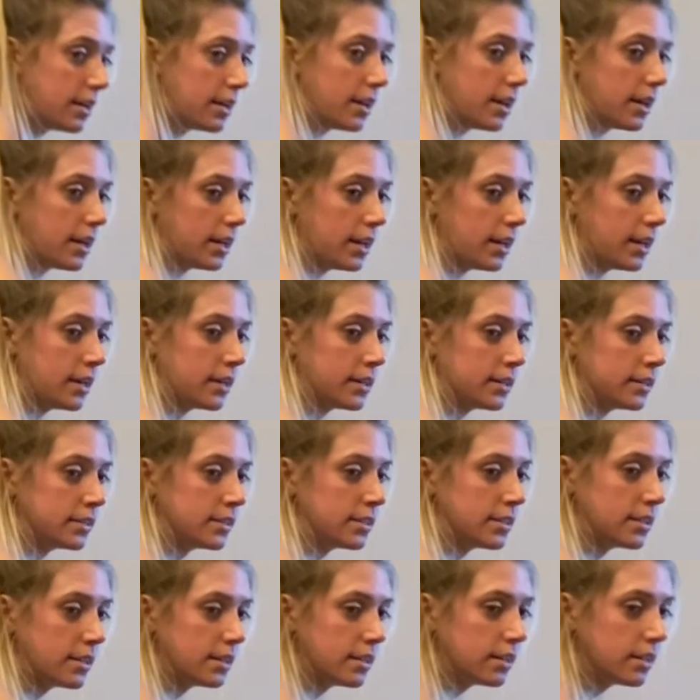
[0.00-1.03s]
And
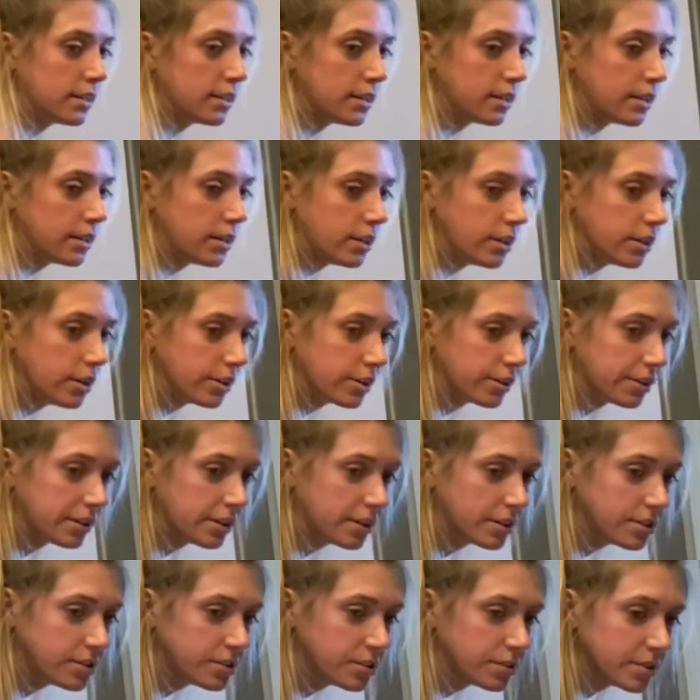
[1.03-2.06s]
you're gonna
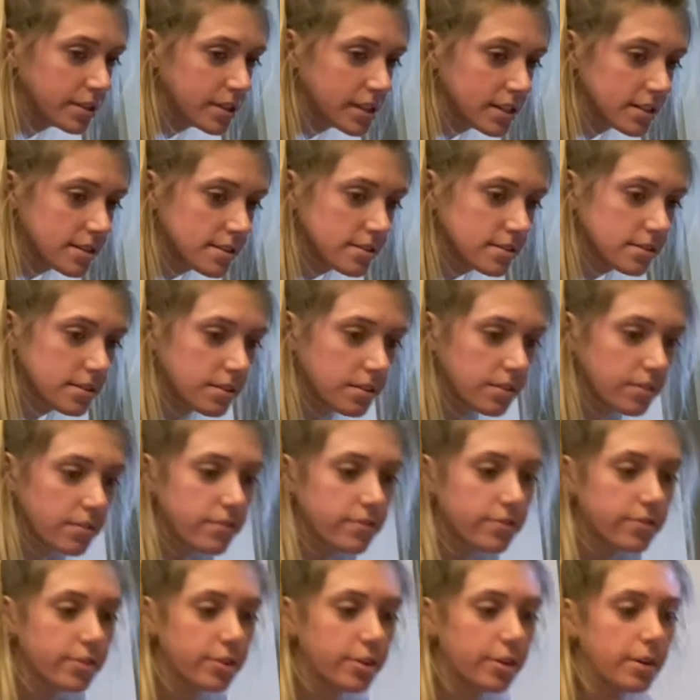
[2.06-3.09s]
do this
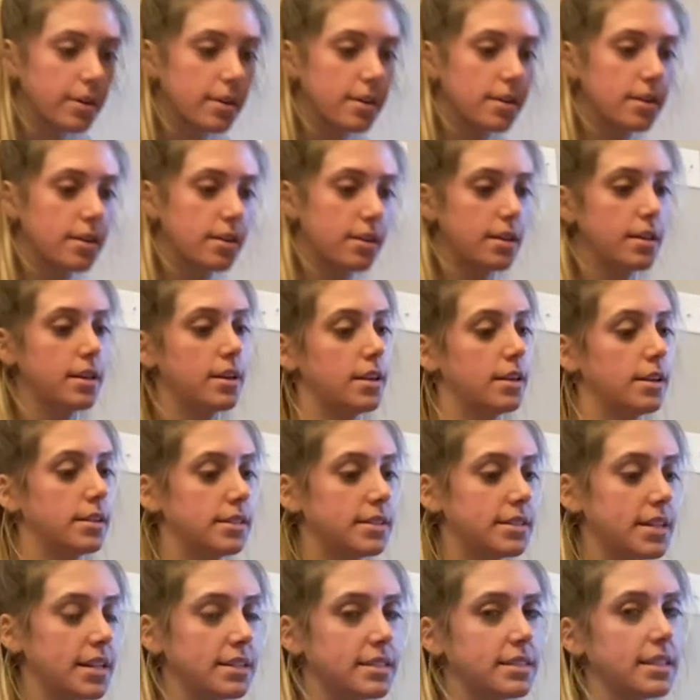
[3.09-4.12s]
for
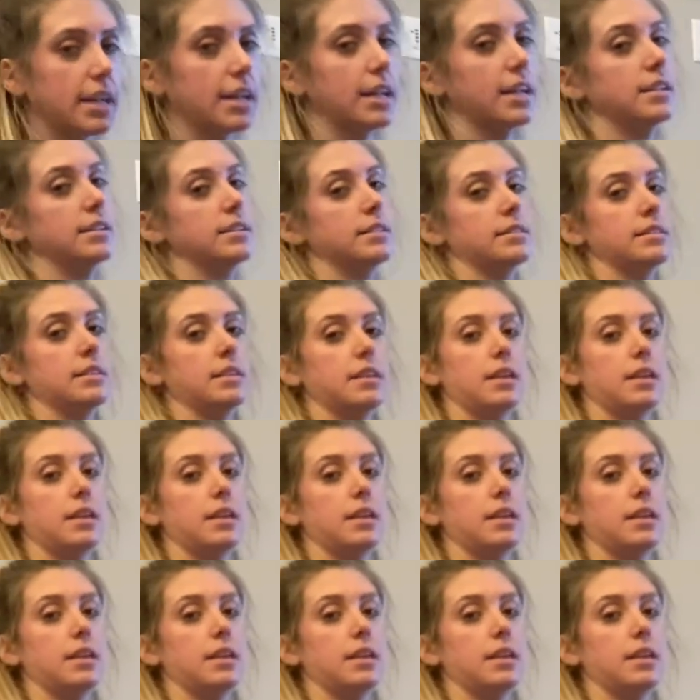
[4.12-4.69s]
10 seconds.